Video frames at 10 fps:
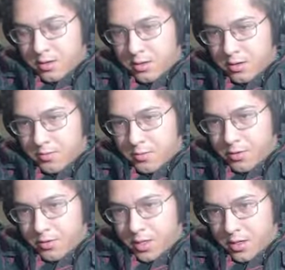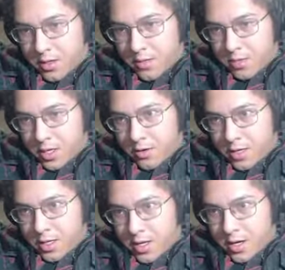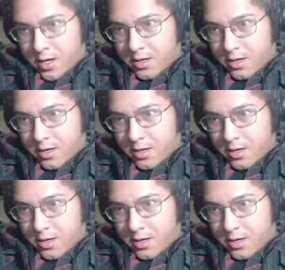I'm gonna put my thumb like right there.